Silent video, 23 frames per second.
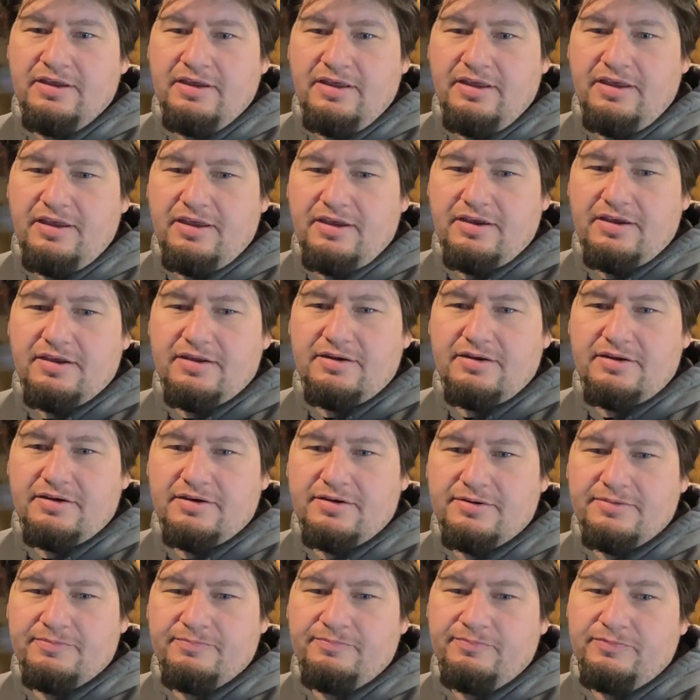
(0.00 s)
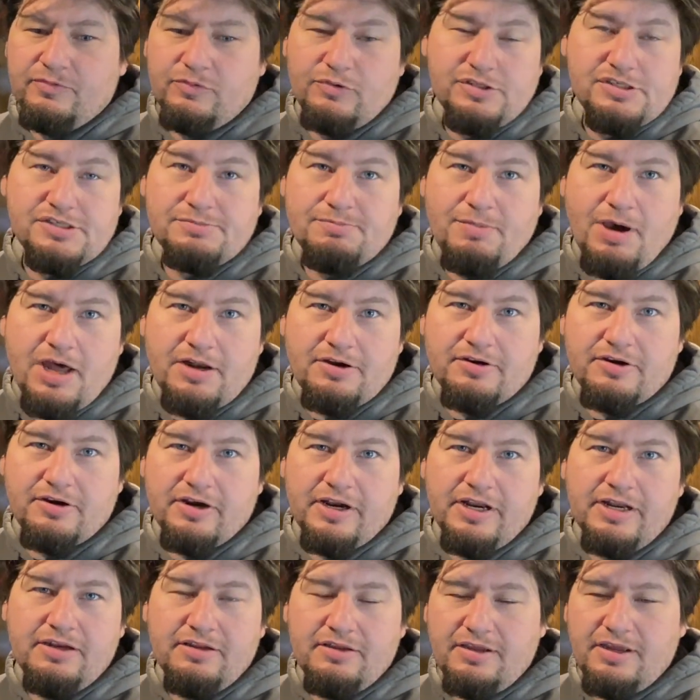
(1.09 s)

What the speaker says: and we'll just monitor it.